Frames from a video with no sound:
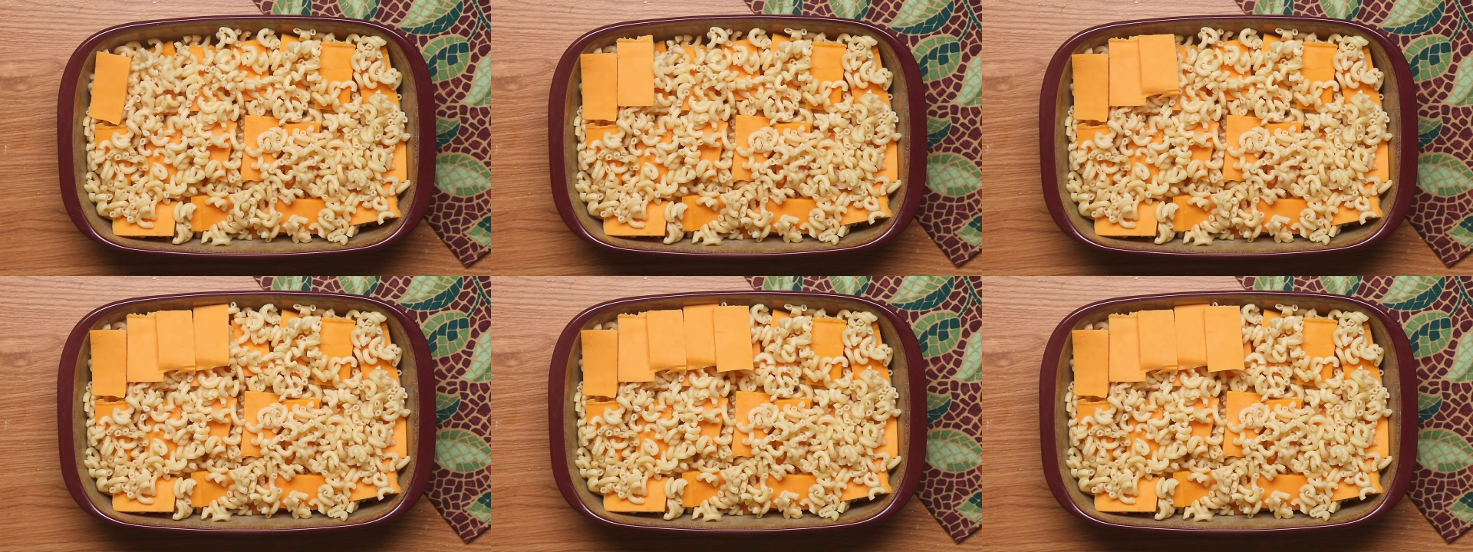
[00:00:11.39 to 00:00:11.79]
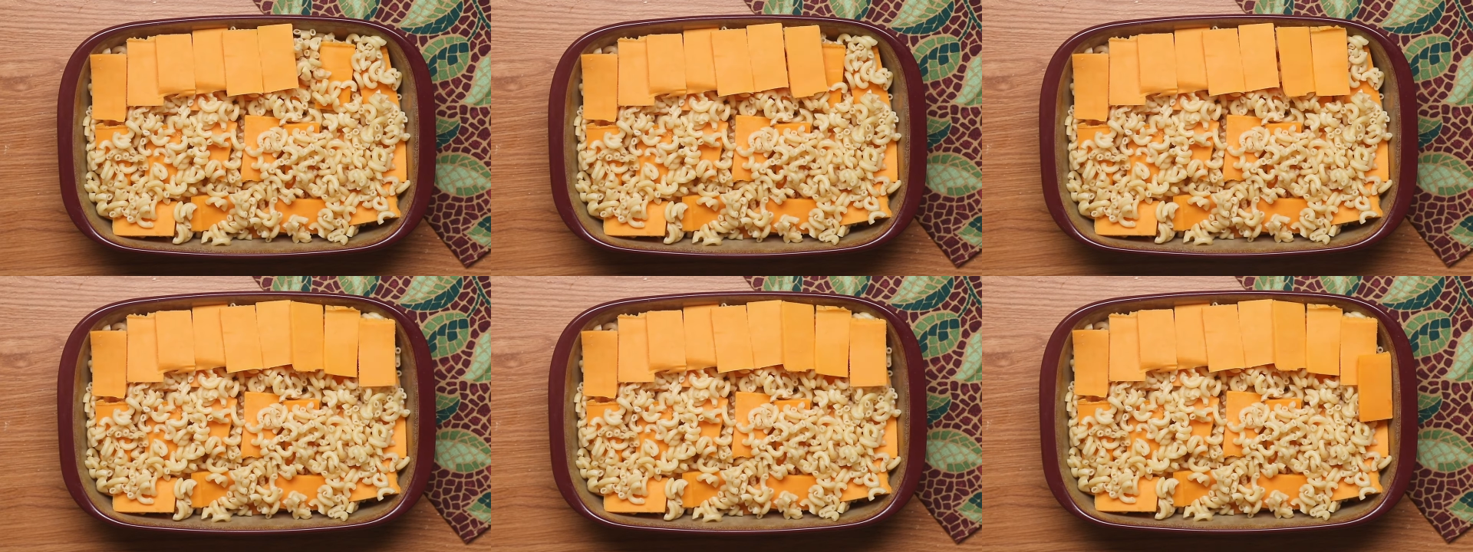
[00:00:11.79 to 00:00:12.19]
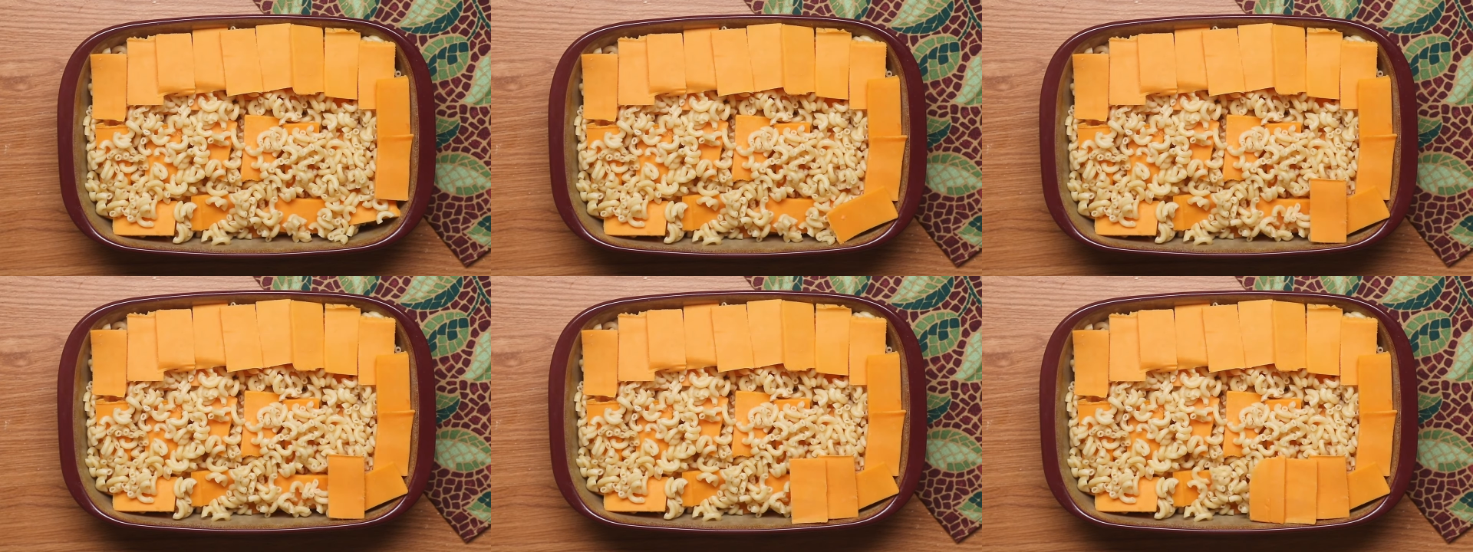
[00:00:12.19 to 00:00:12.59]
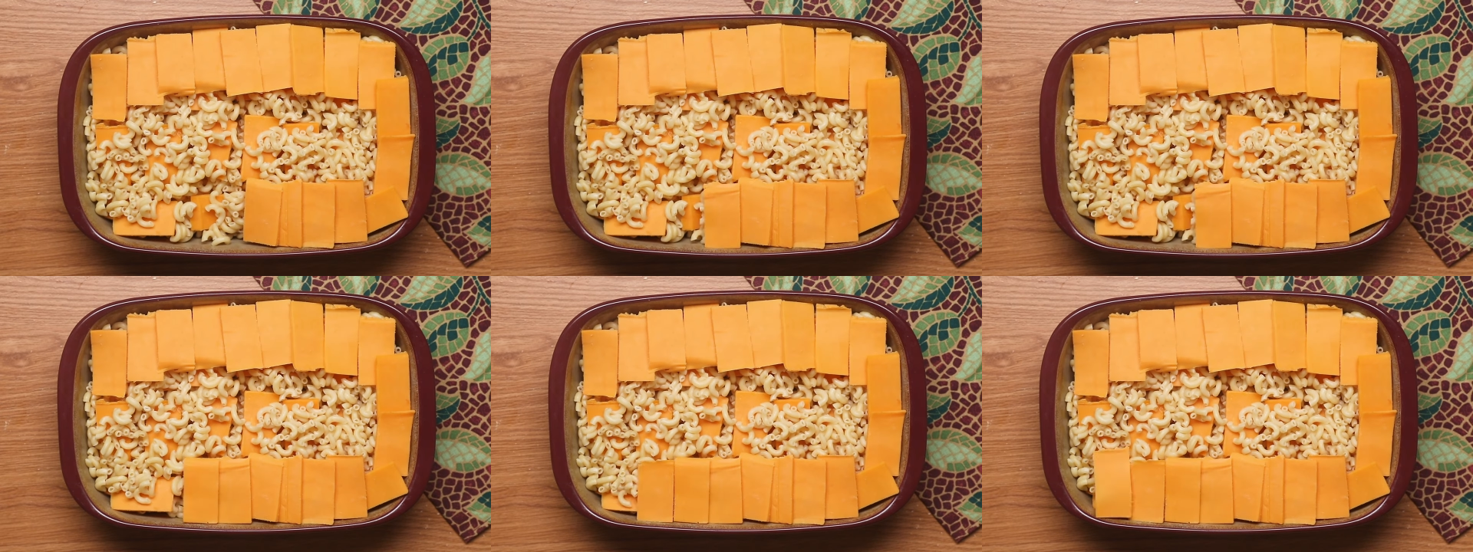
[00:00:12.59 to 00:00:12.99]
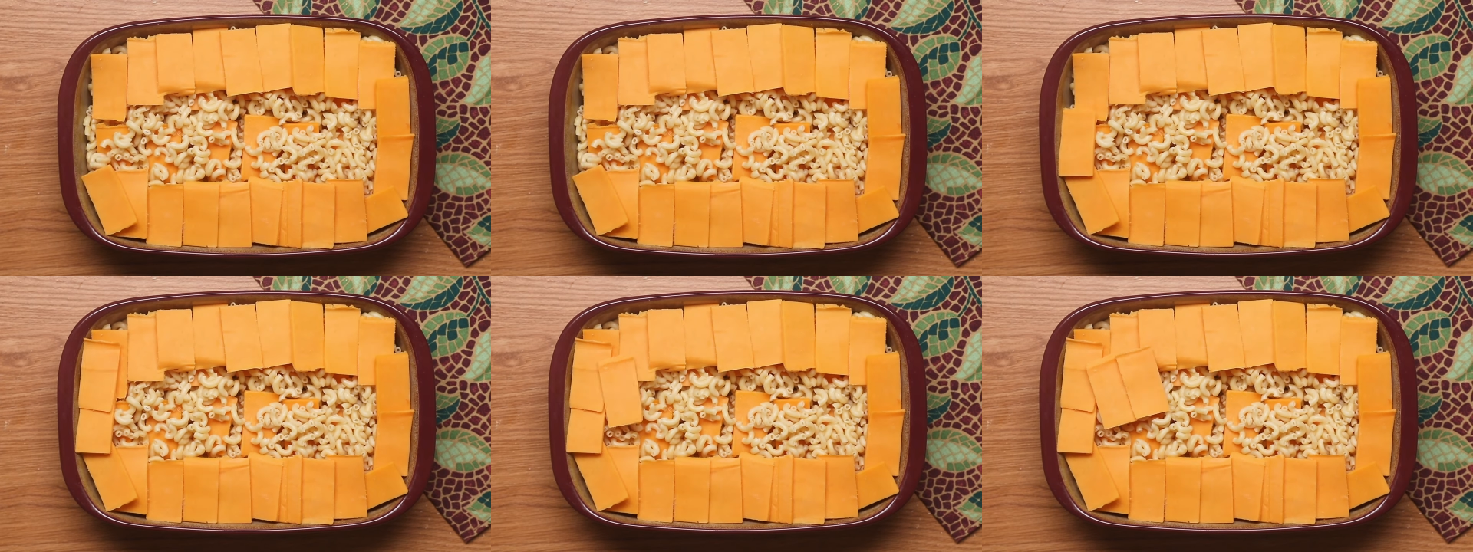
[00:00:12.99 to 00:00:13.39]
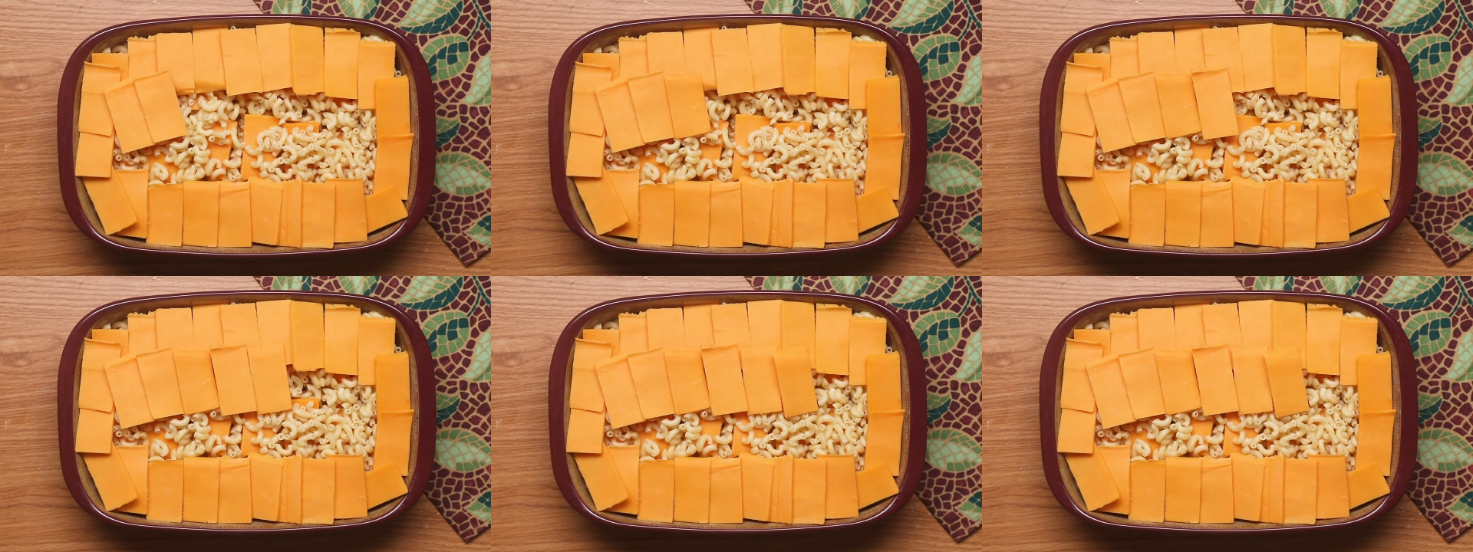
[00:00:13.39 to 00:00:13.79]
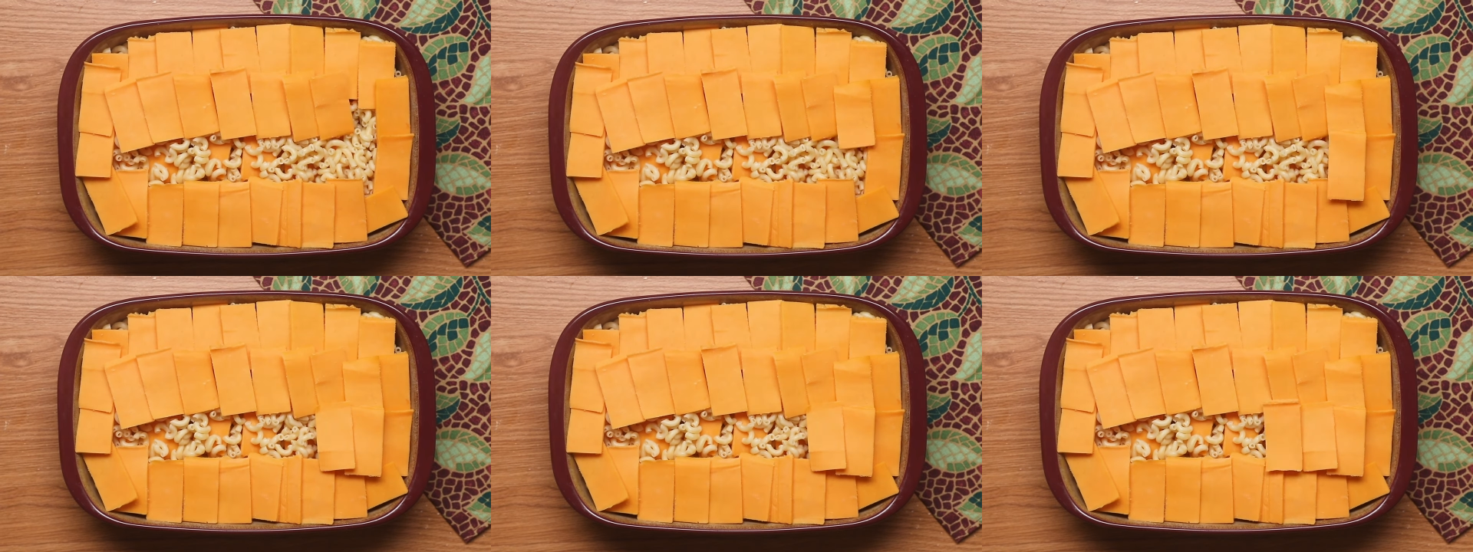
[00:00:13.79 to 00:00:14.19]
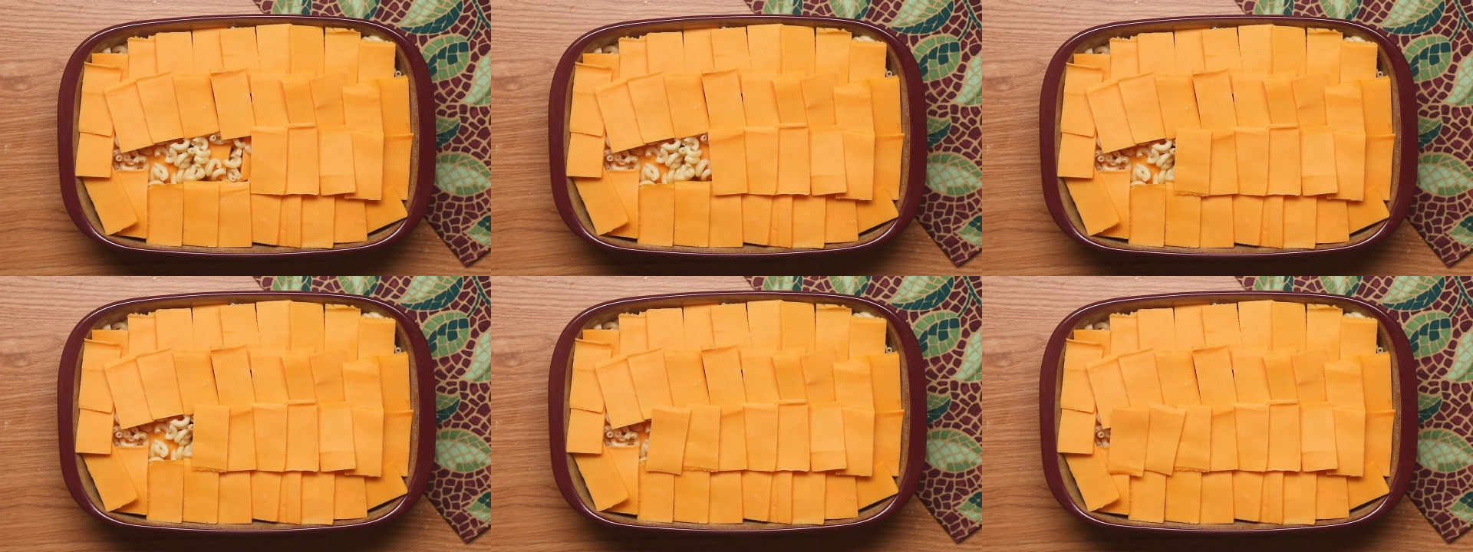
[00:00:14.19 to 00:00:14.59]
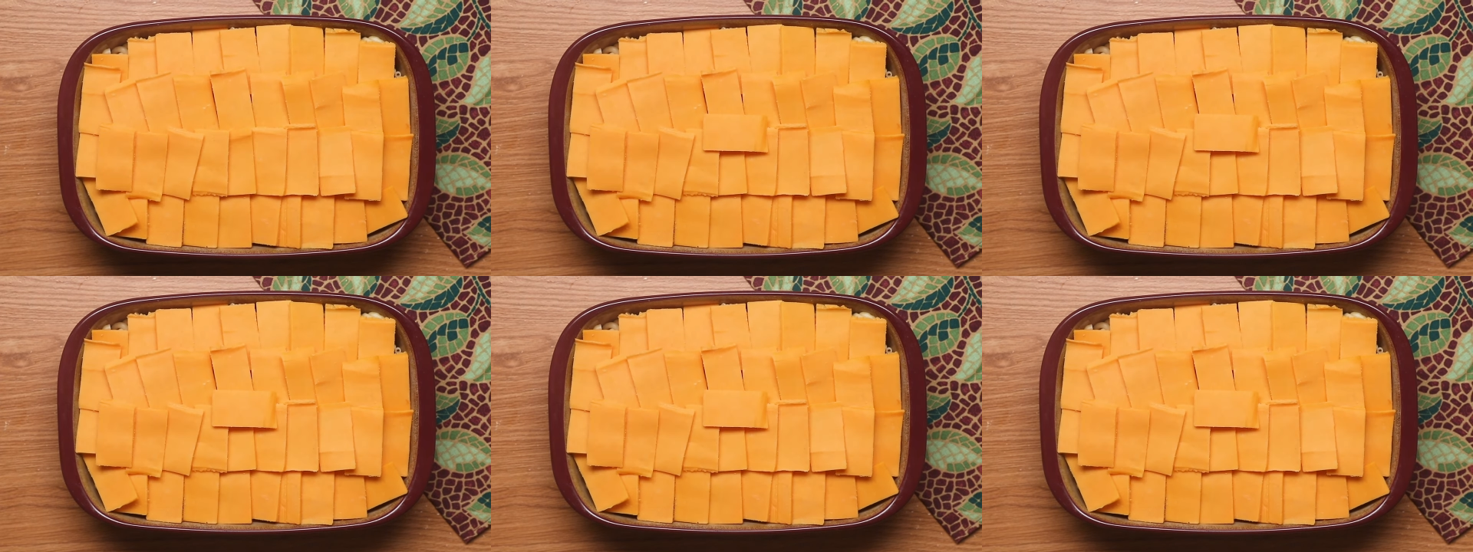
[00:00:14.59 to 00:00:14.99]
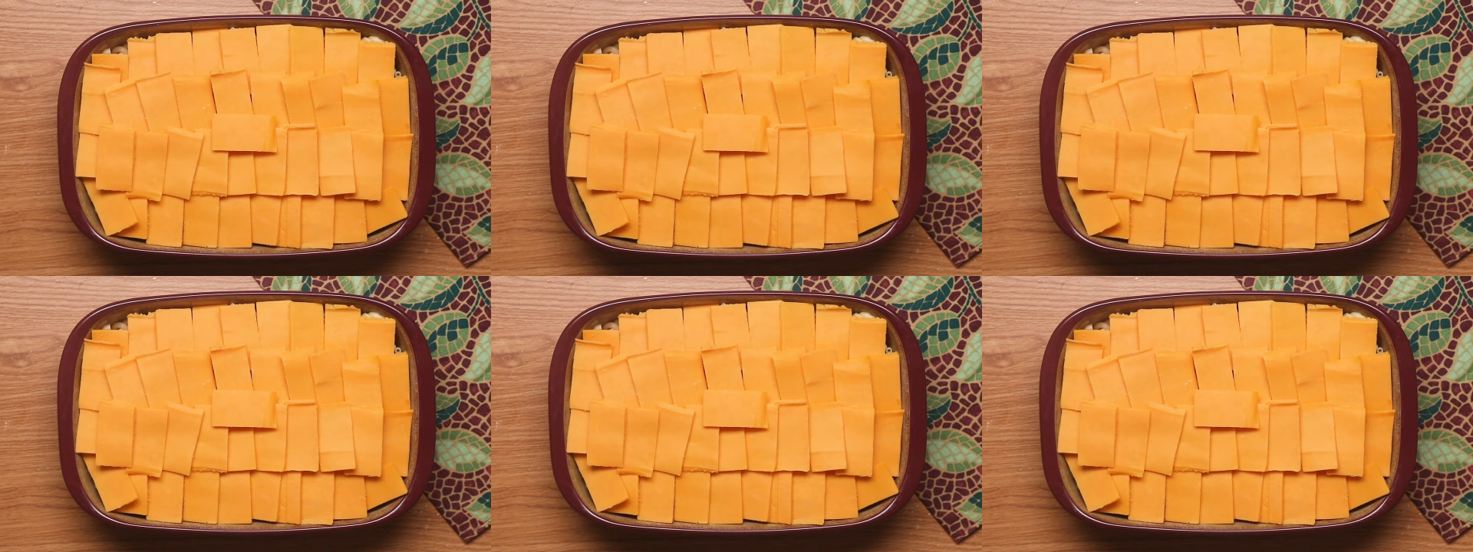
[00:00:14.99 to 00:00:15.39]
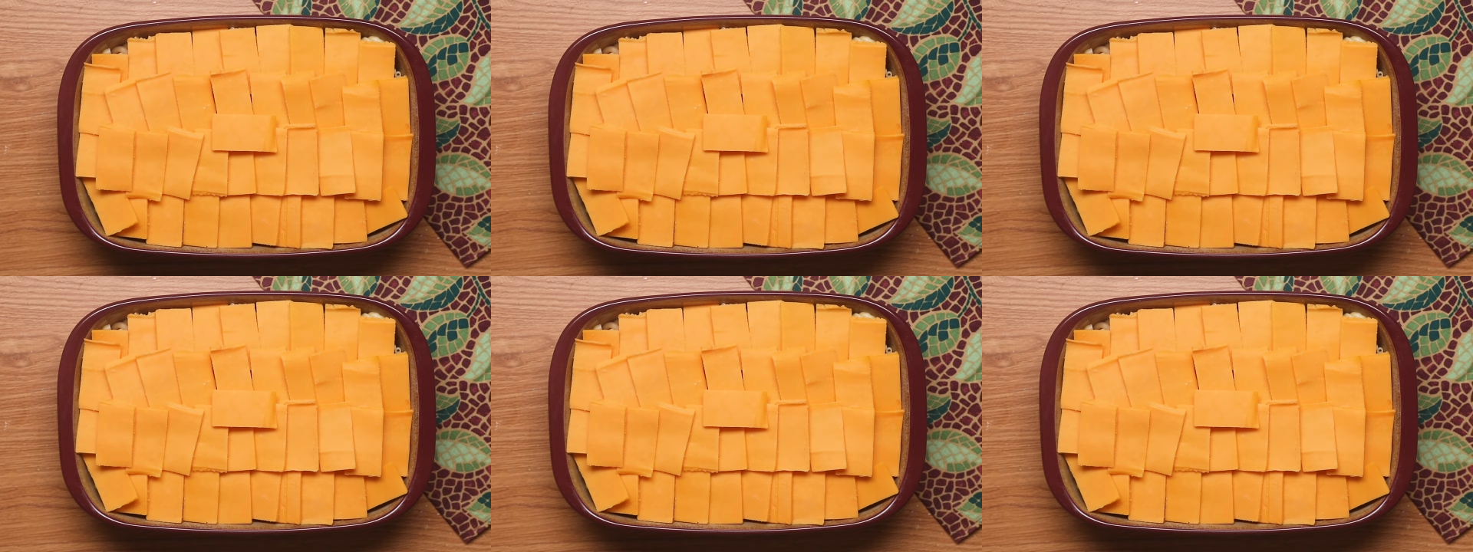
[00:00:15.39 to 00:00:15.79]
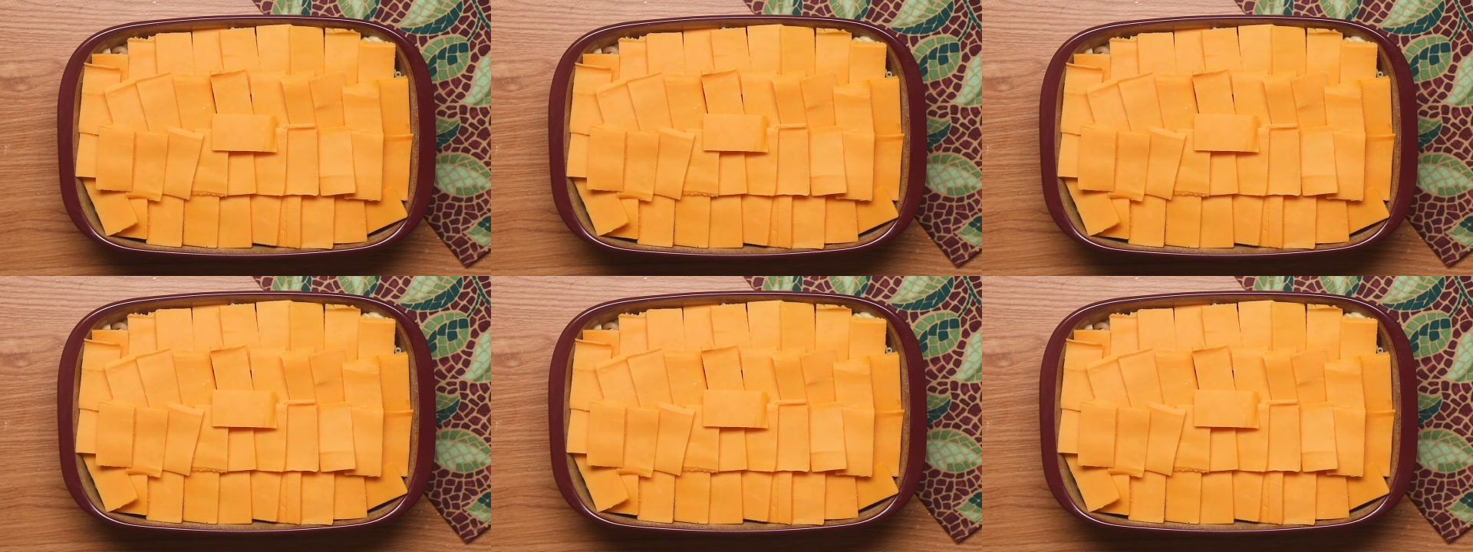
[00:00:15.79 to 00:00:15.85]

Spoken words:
No face is visible, so there are no lips to read.